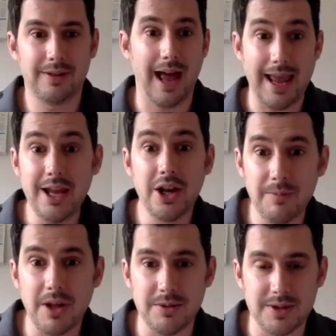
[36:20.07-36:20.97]
that
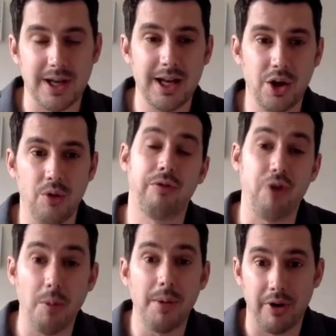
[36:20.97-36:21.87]
income that you take
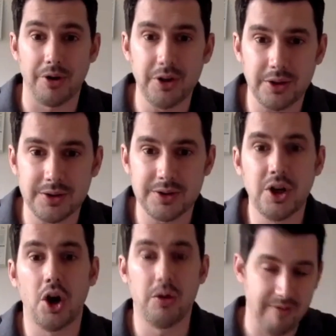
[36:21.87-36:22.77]
from a product
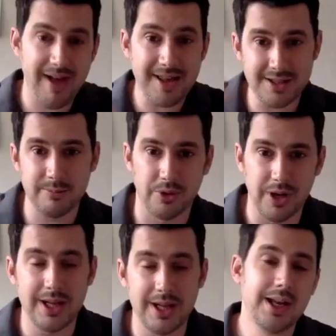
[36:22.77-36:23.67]
or invest
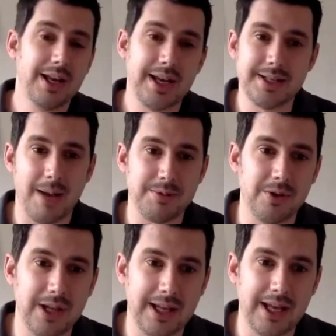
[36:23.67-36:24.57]
money is
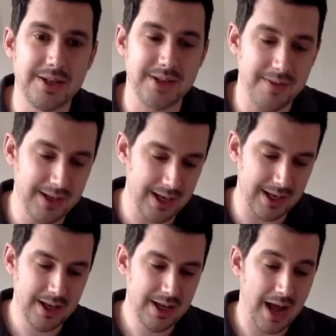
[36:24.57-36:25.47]
absolutely key. So I think
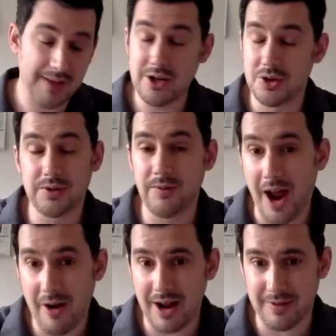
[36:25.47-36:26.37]
it does
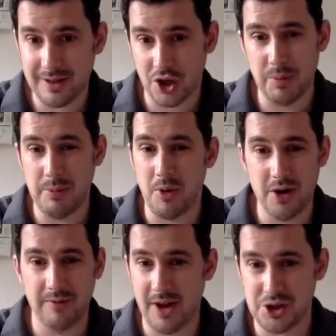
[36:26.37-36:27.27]
vary. I think there could be more
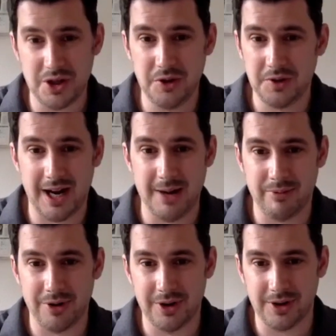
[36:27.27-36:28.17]
innovation in the underlying
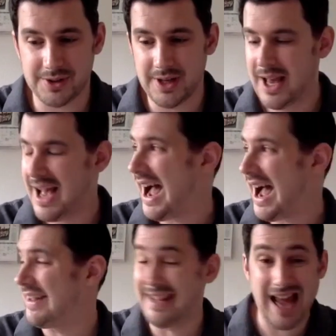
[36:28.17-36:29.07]
products. I
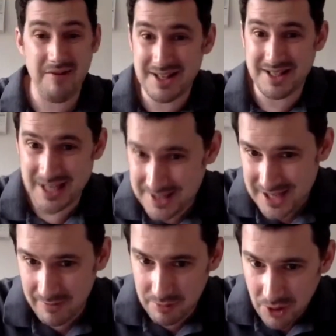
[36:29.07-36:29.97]
think guarantees
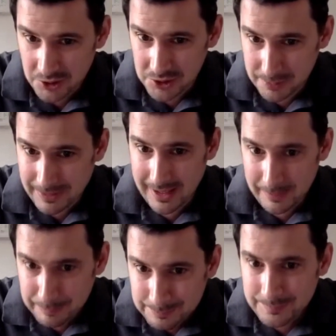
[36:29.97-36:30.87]
have a role to play,